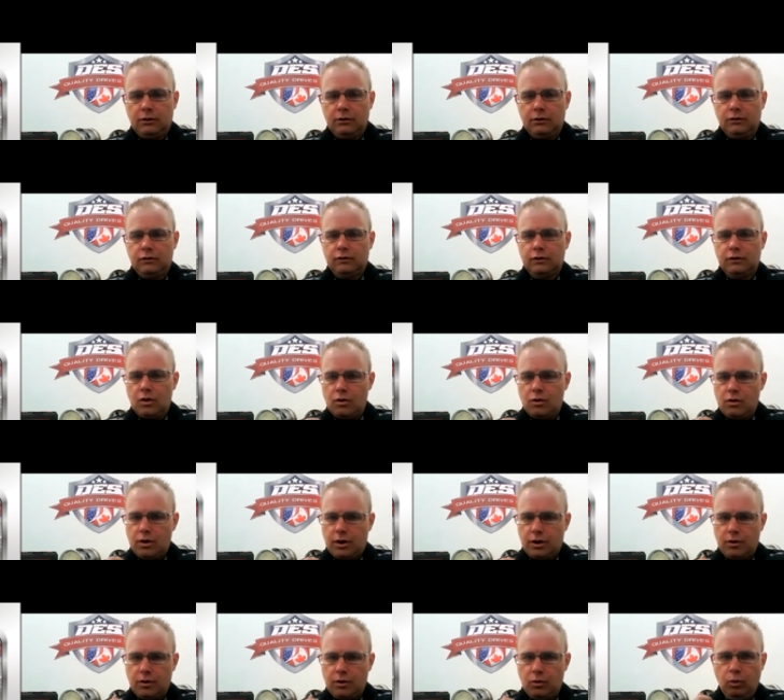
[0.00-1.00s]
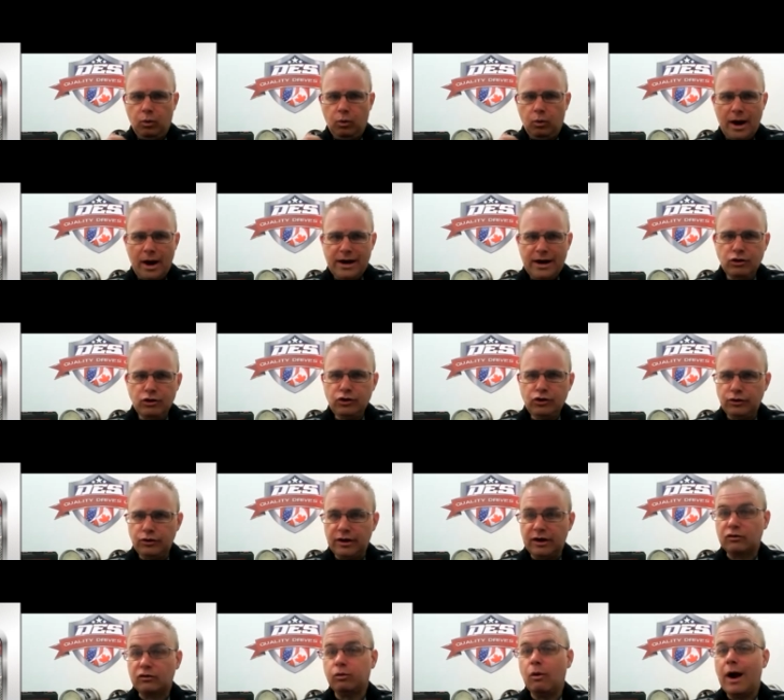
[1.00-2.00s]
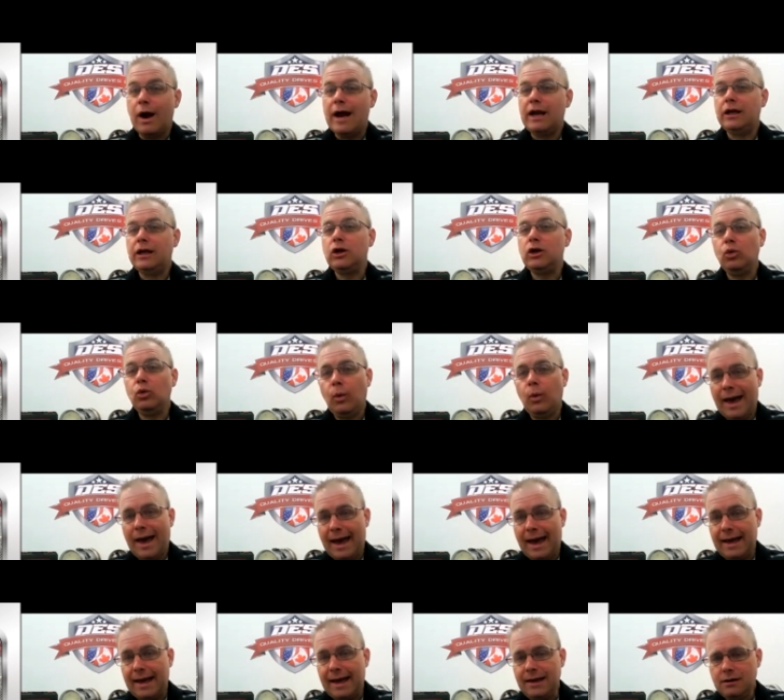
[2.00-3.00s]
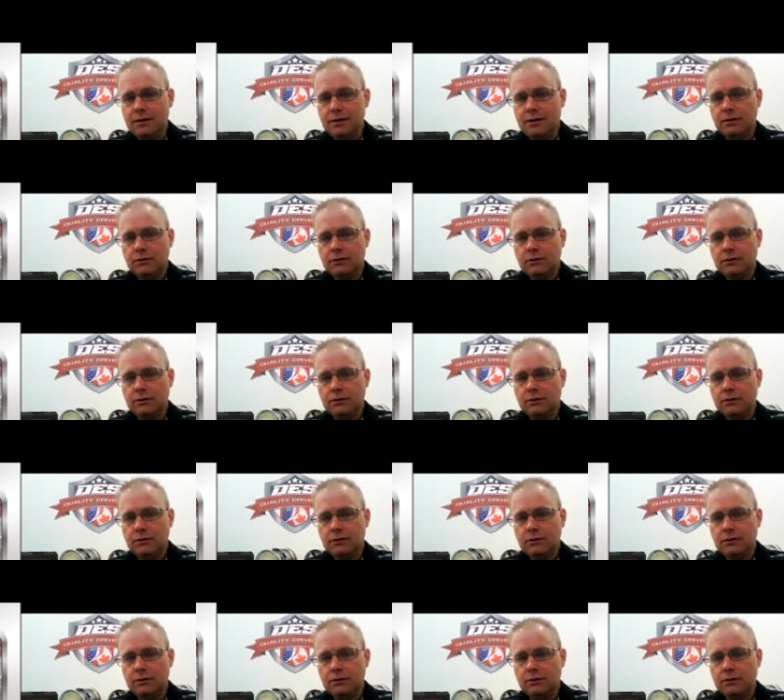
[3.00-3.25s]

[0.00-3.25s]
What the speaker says: So when you do this, when you weigh,